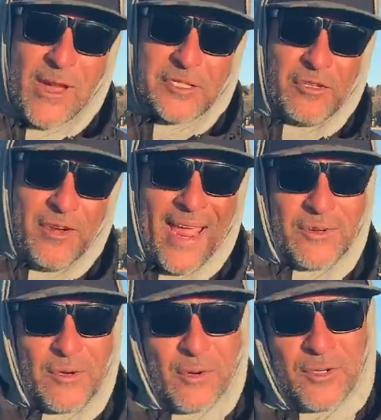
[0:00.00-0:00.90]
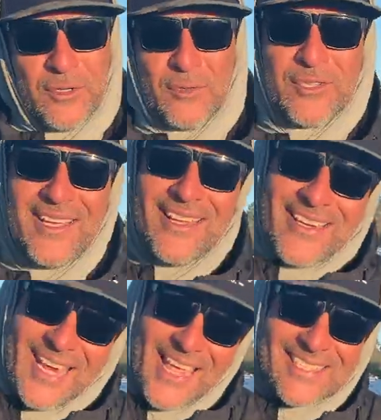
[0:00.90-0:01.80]
Western Outdoor News.
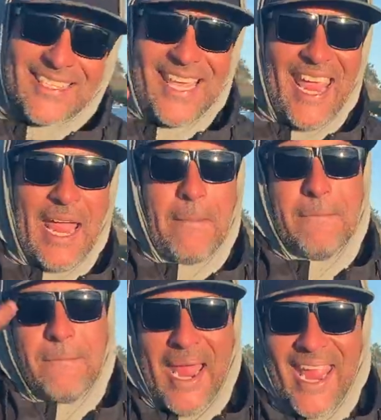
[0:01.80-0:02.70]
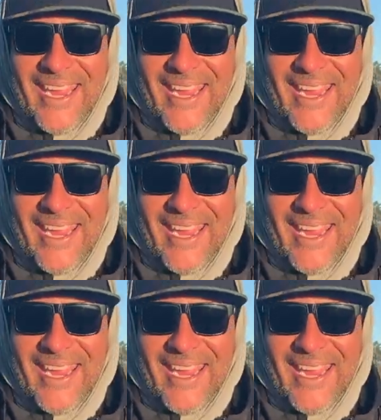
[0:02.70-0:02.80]
Let's get made.